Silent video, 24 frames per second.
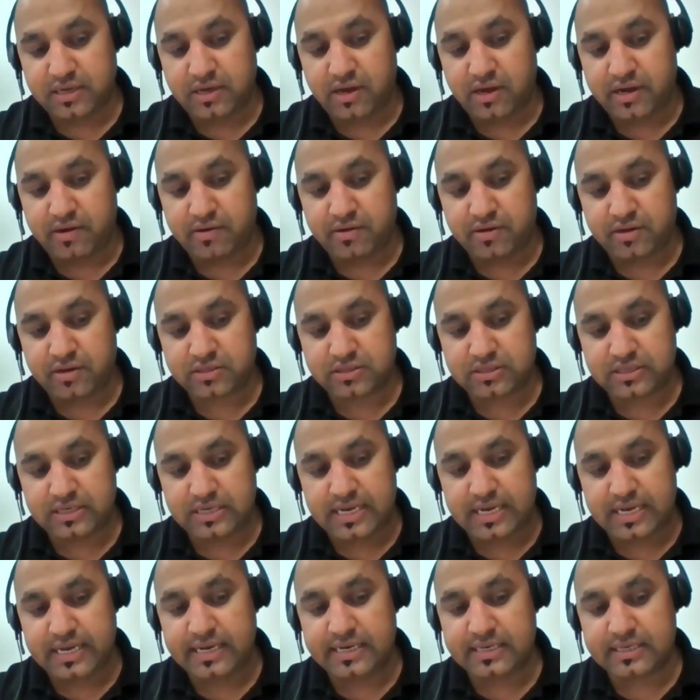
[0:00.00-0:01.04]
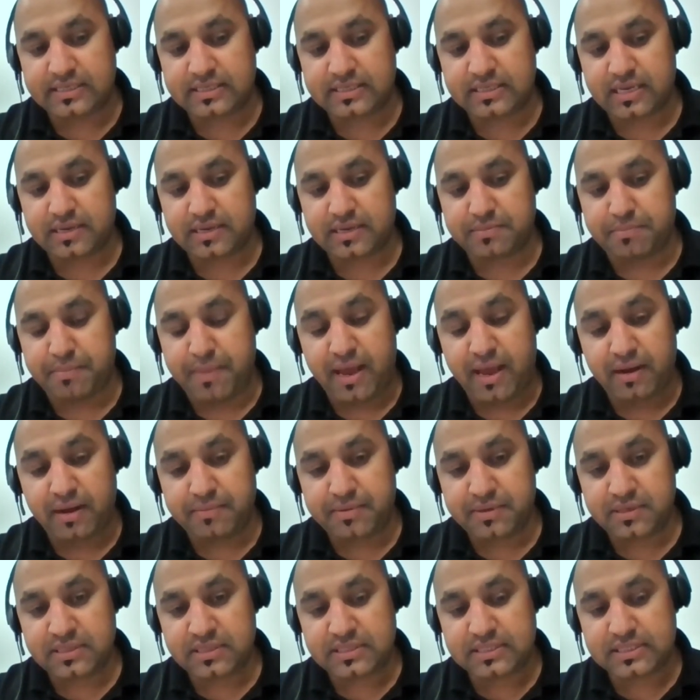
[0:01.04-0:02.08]
around Australia in
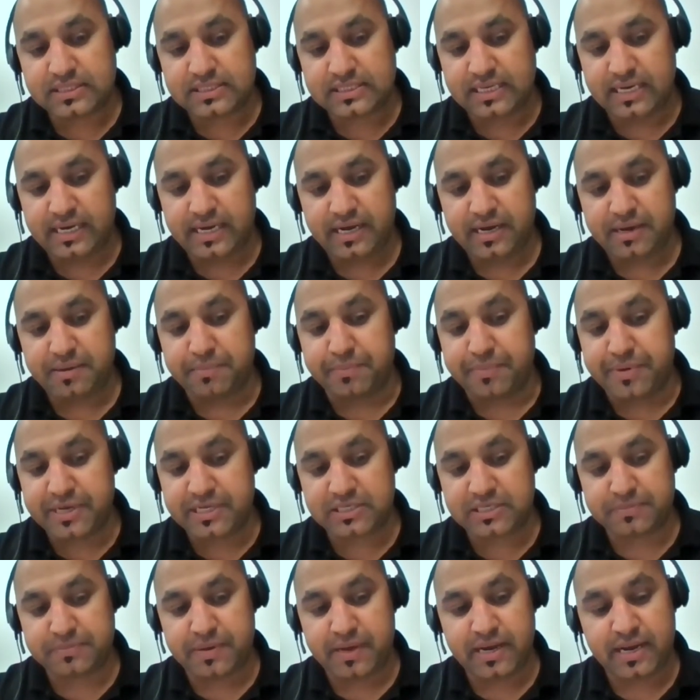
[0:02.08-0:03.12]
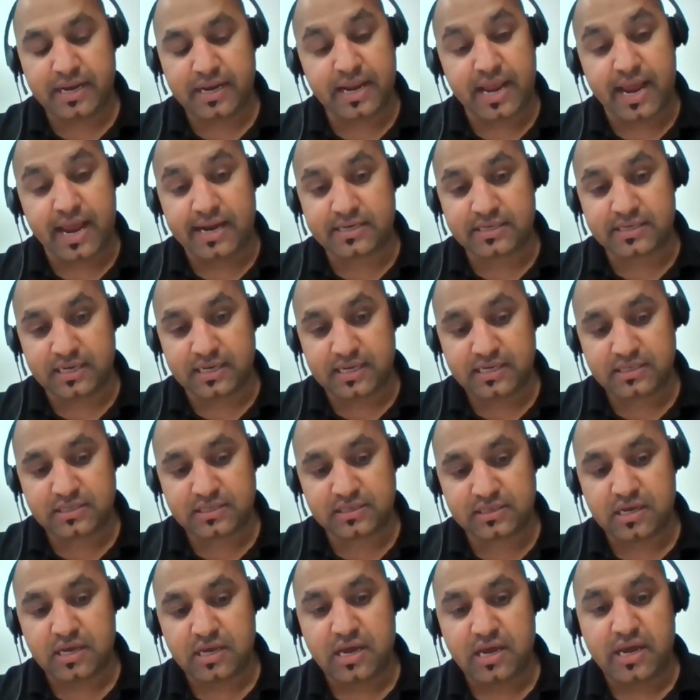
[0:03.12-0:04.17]
Melbourne, Sydney, Brisbane, and Adelaide,
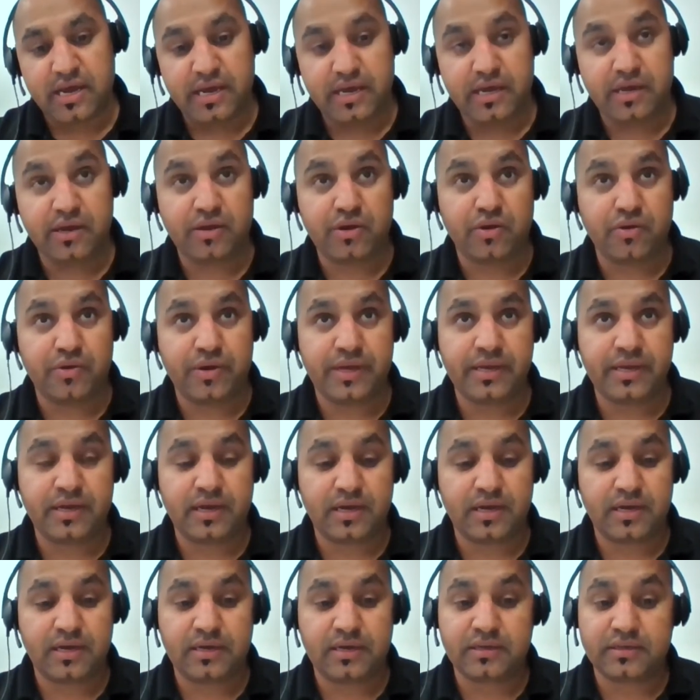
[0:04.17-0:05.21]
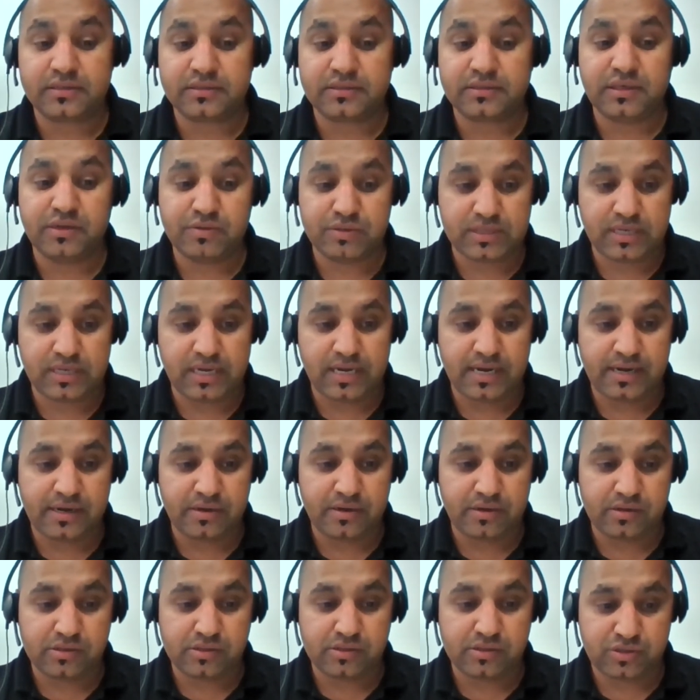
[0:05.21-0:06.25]
including New Zealand
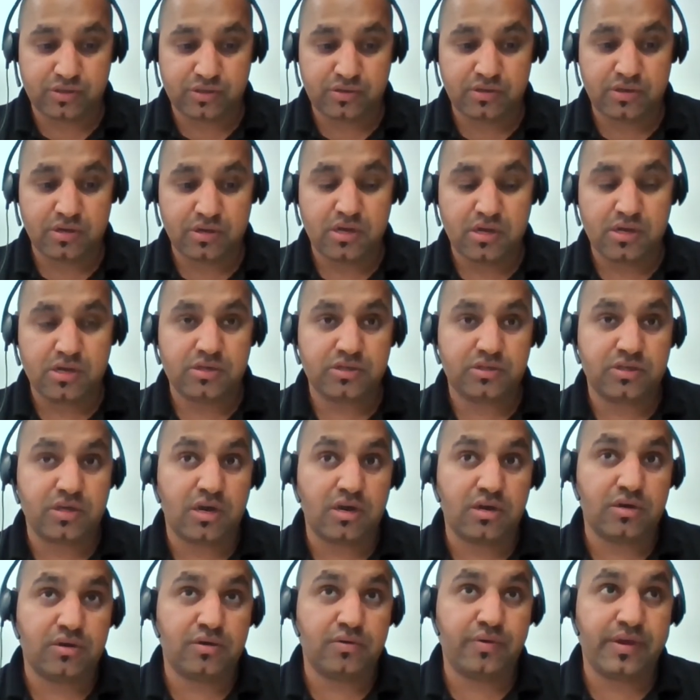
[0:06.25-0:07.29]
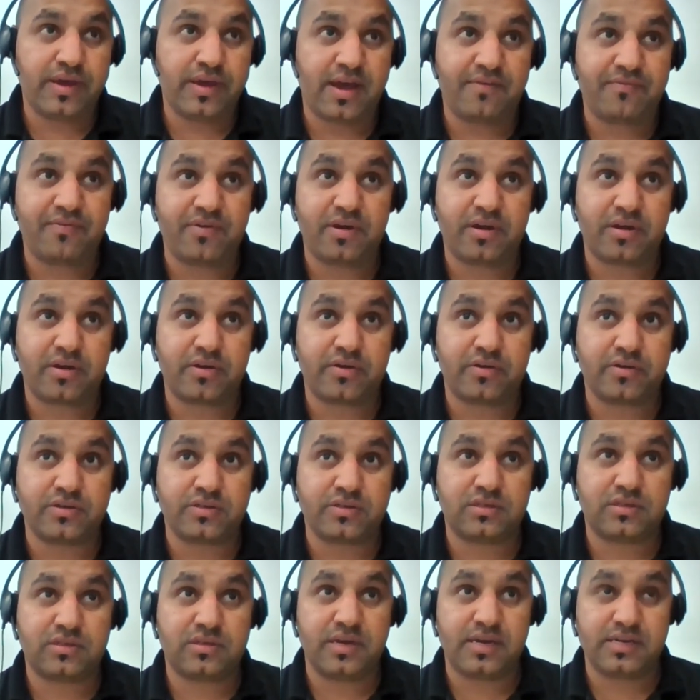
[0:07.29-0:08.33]
also. So we have
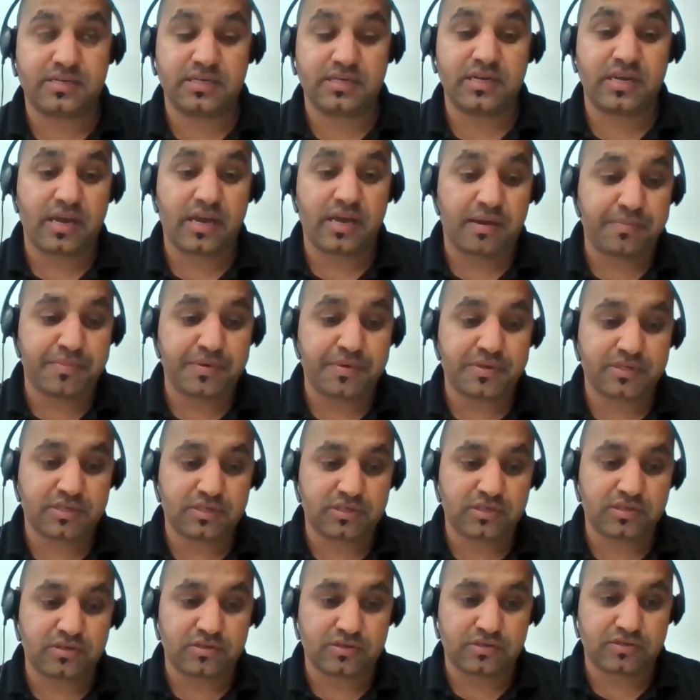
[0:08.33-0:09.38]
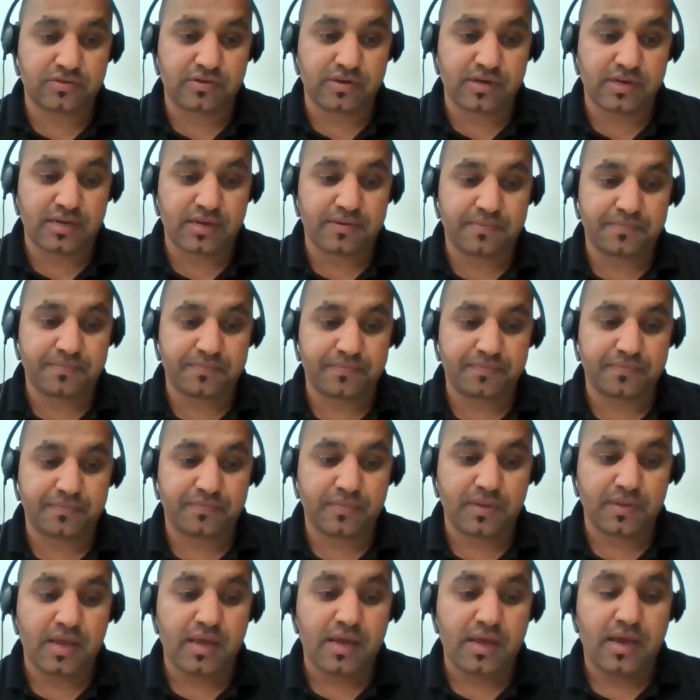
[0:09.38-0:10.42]
across 13 campuses in Australia,
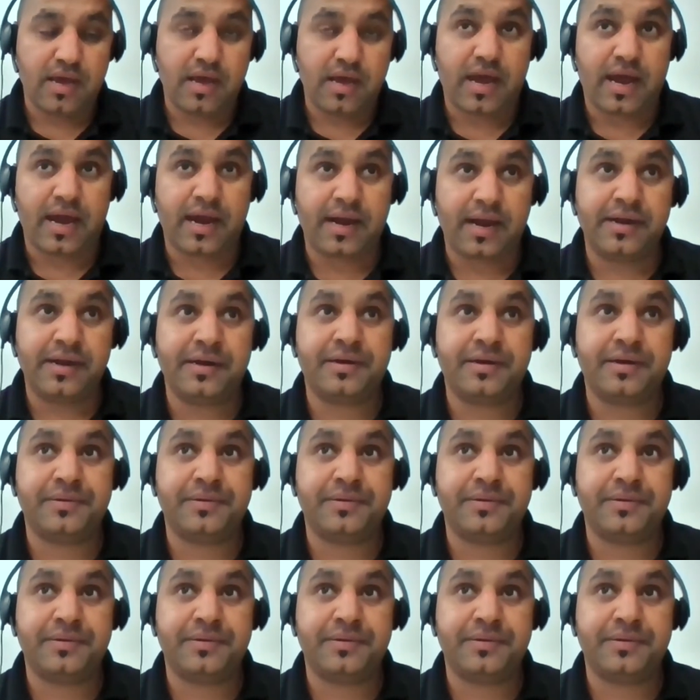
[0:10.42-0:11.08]
and